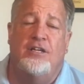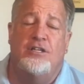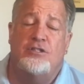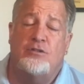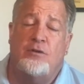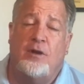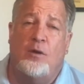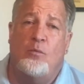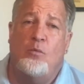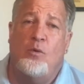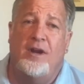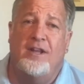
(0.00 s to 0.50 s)

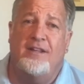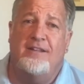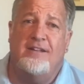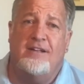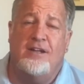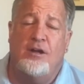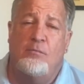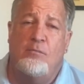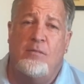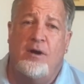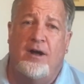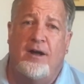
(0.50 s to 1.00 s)
So I wanted to
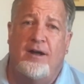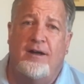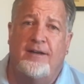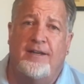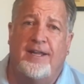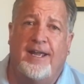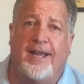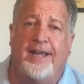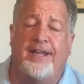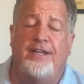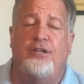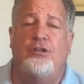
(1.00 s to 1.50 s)
come
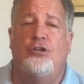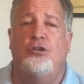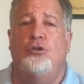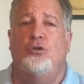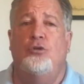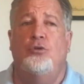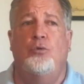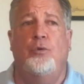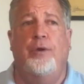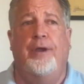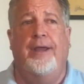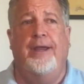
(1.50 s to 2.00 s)
on and
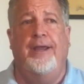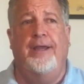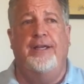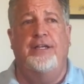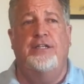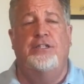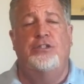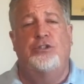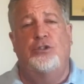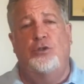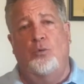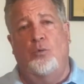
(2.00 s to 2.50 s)
do a
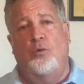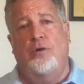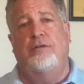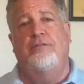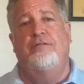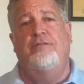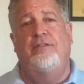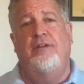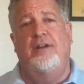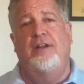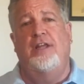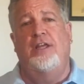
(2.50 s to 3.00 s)

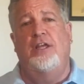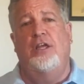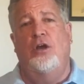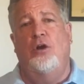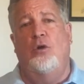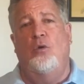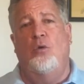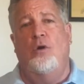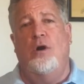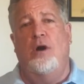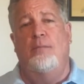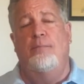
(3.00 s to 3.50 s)
short
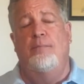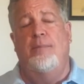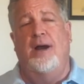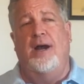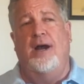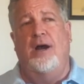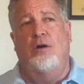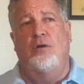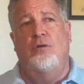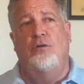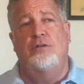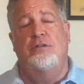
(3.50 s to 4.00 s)
video
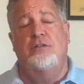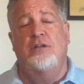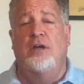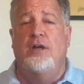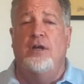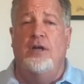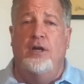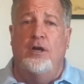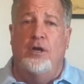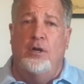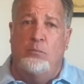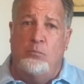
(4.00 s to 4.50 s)
about
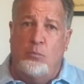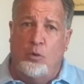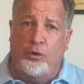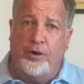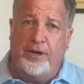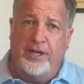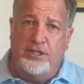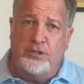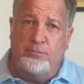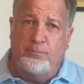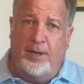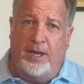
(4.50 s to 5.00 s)

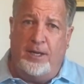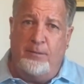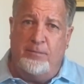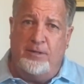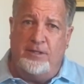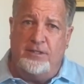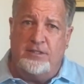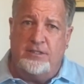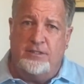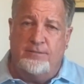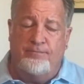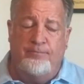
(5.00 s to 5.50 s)
mortgage
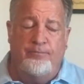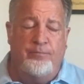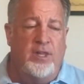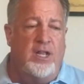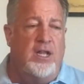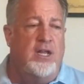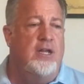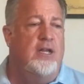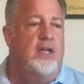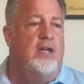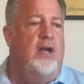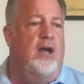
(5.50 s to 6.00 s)
payments.
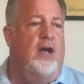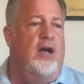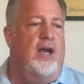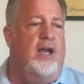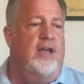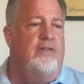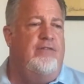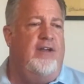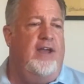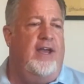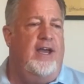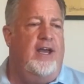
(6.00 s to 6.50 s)

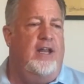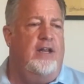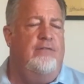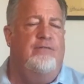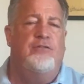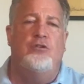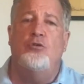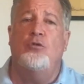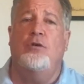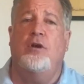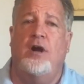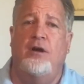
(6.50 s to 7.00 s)
I've had a
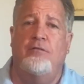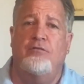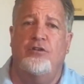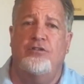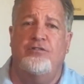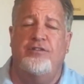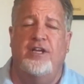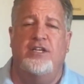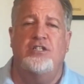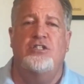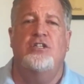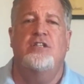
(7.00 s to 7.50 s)
few
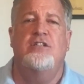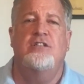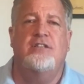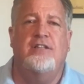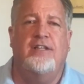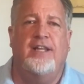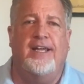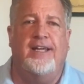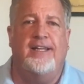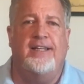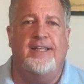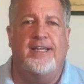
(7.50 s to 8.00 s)
conversations
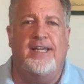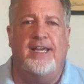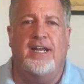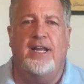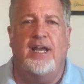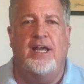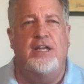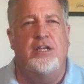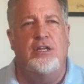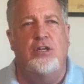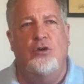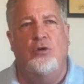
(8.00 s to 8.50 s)
lately, and
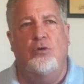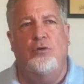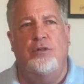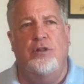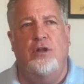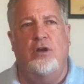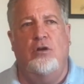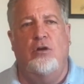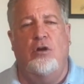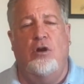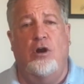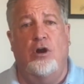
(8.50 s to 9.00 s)
I know
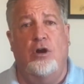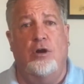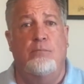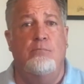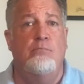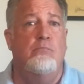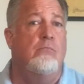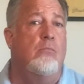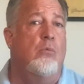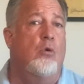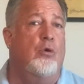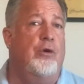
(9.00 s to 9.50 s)
there are
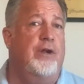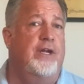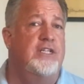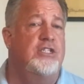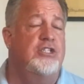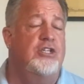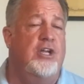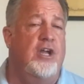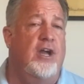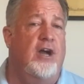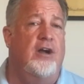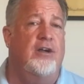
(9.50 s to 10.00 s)

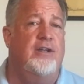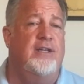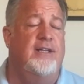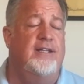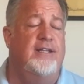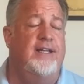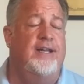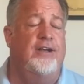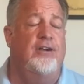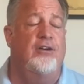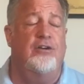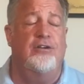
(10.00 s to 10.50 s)
mortgage
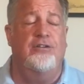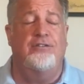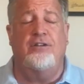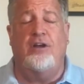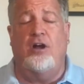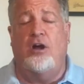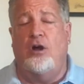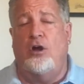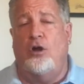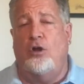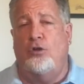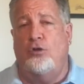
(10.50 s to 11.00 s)
calculators
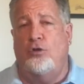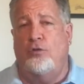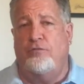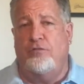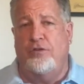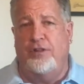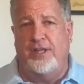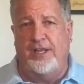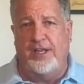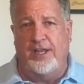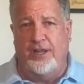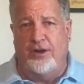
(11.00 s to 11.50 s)
all
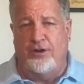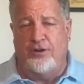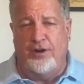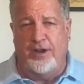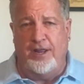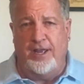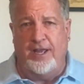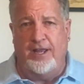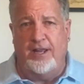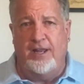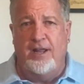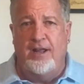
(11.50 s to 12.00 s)
over the
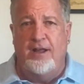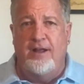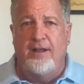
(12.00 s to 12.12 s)
internet.